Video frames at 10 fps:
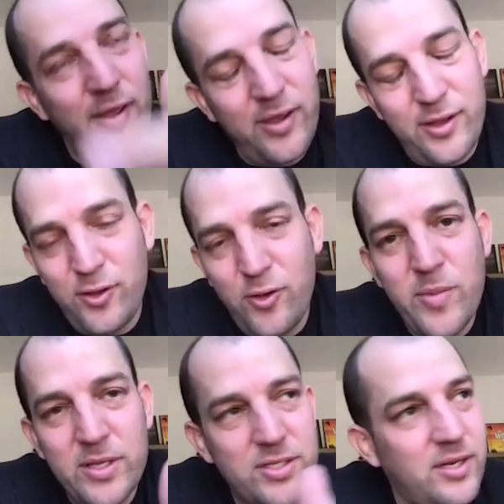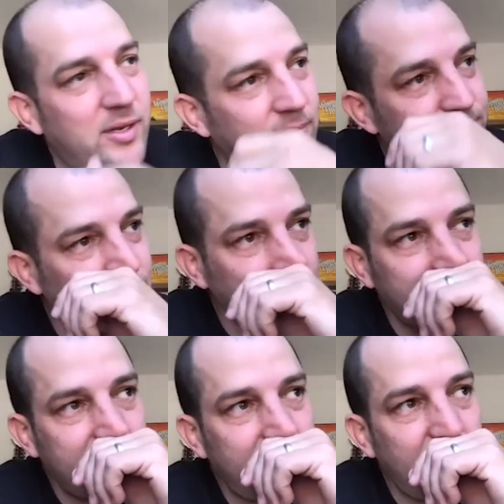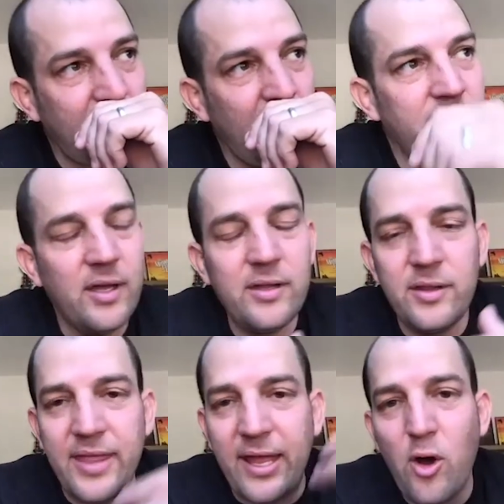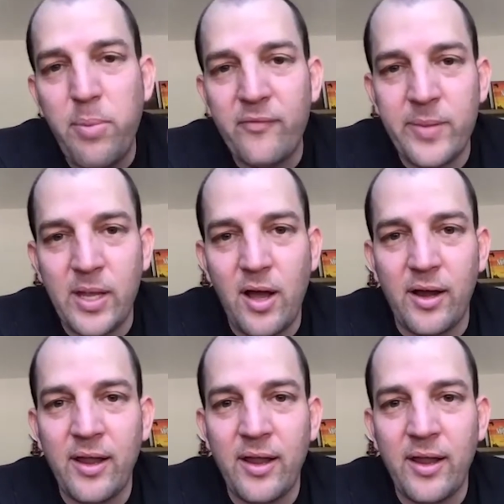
You mentioned that they go above and beyond.